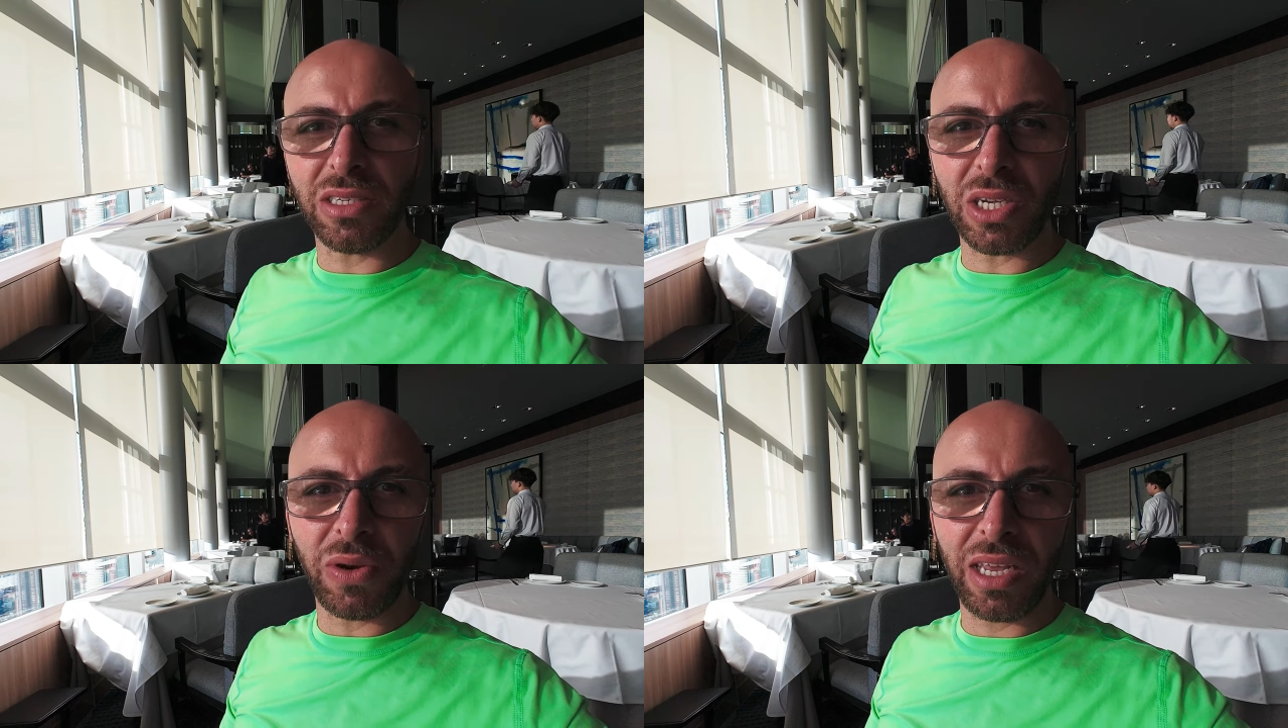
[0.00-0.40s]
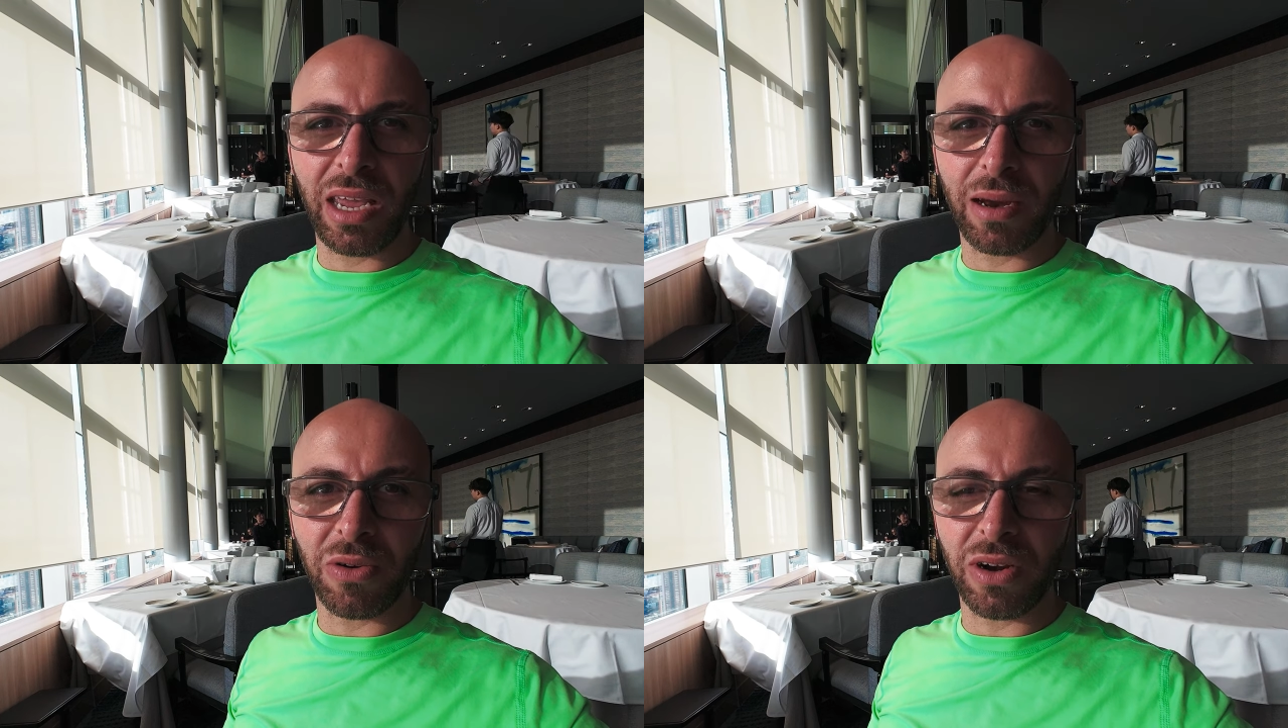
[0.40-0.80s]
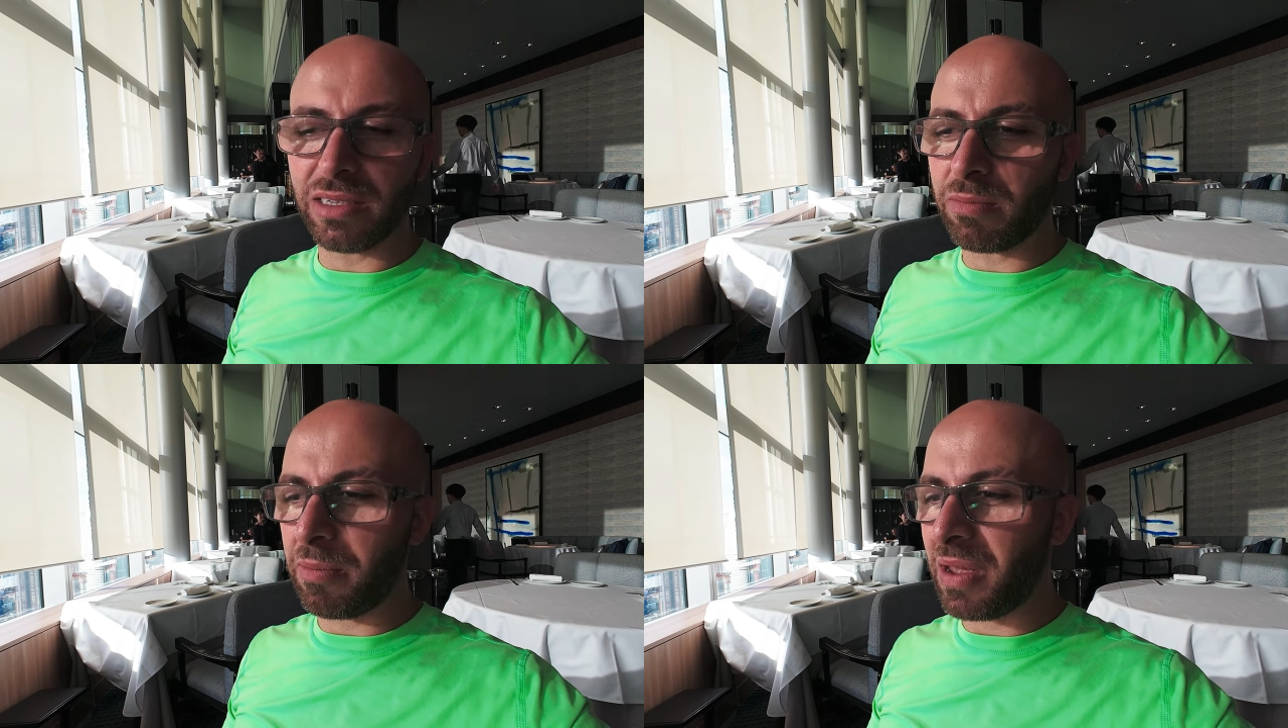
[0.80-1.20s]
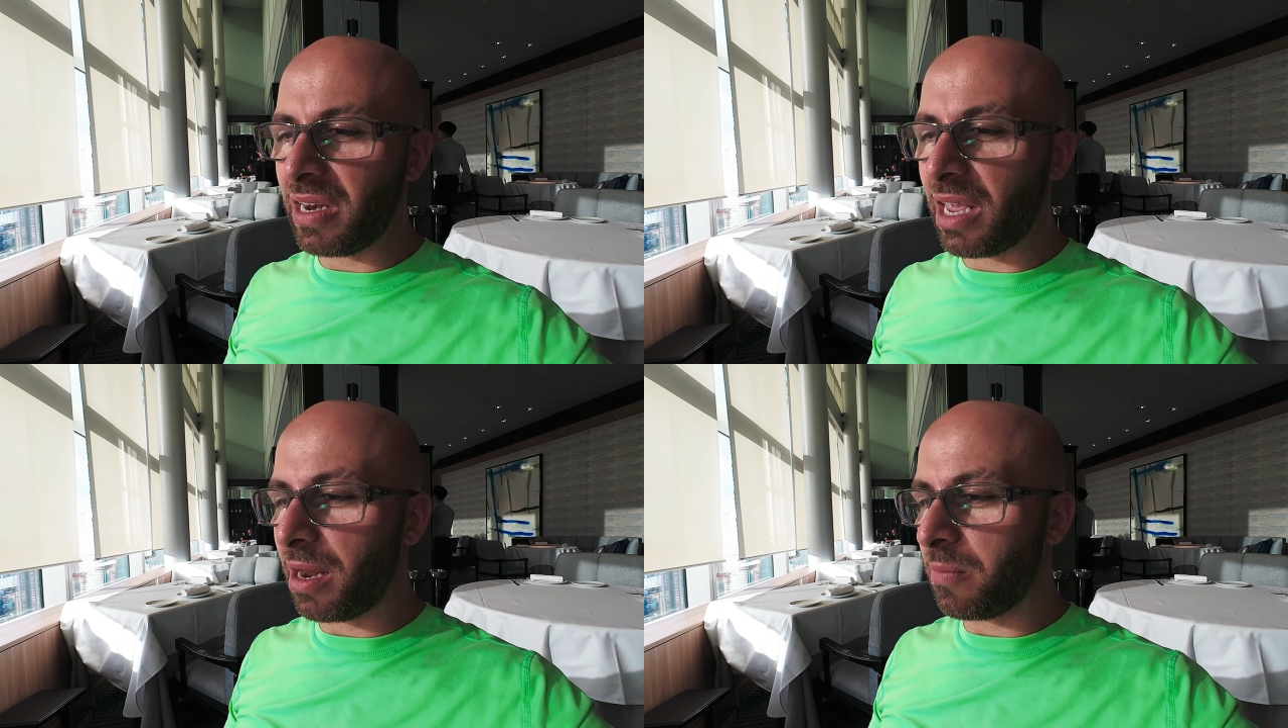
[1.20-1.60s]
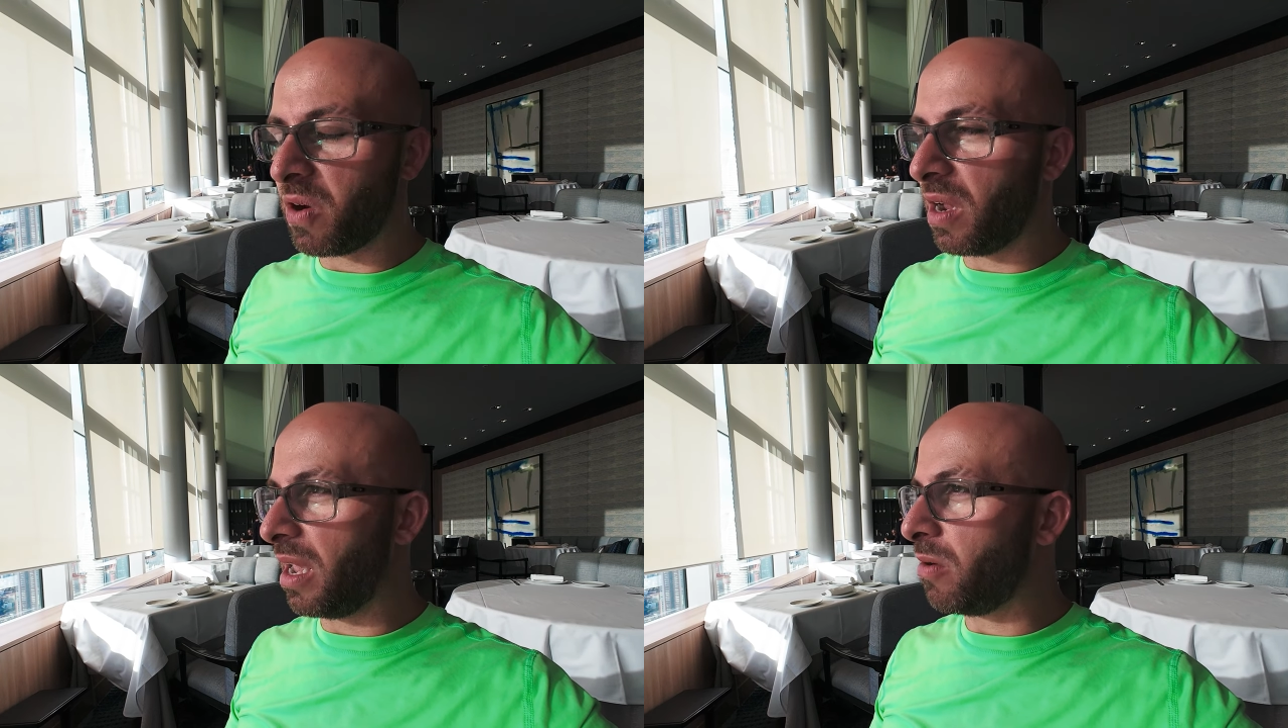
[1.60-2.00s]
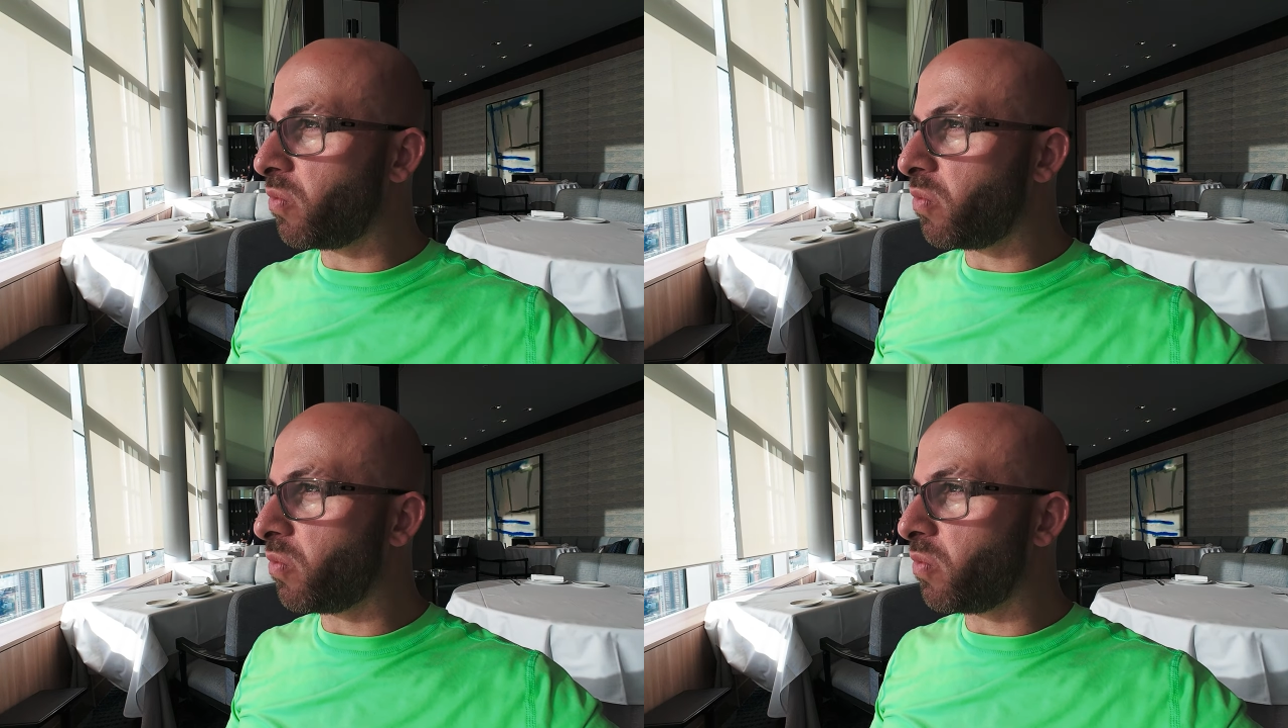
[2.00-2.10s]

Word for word: Sony camera as my main camera and